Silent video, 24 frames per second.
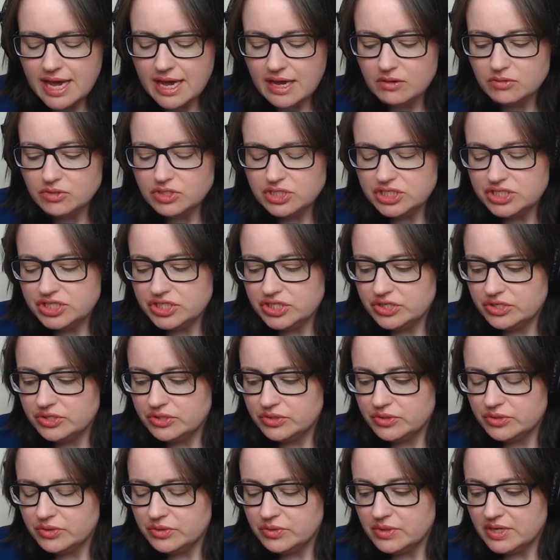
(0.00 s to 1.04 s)
How did
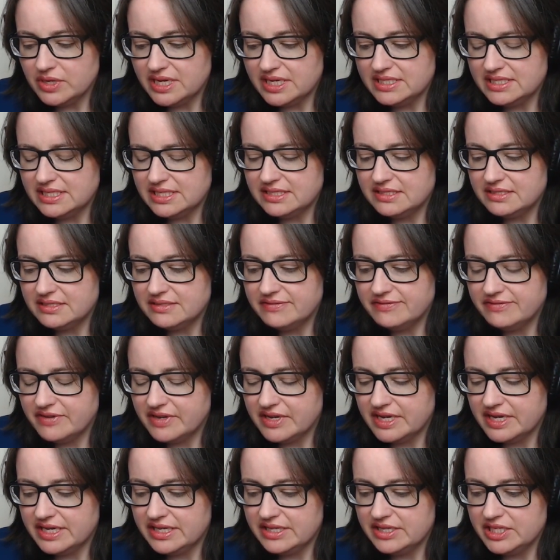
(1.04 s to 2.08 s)
you
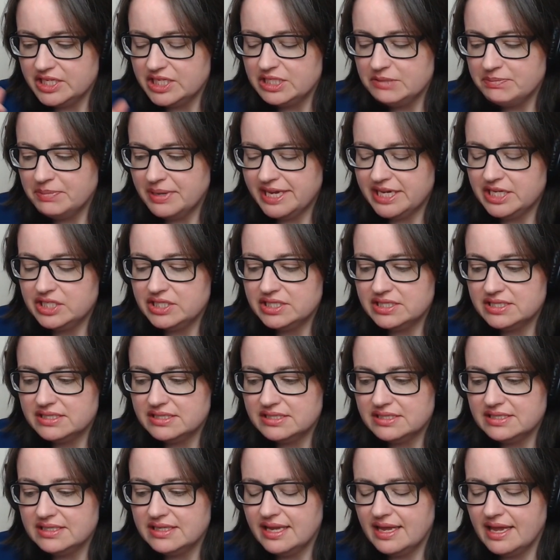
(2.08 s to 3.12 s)
identify these
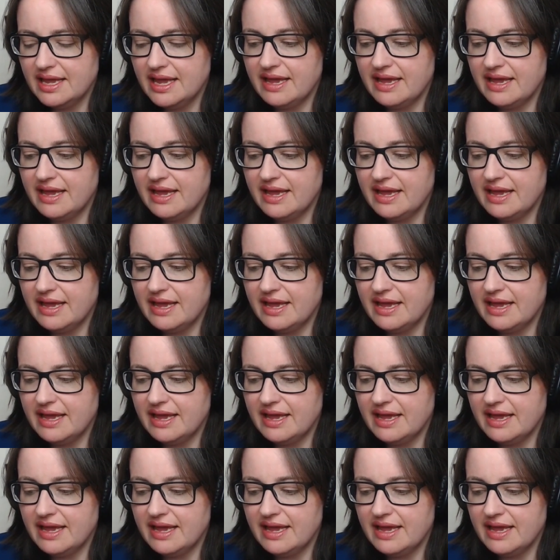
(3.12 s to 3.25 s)
patients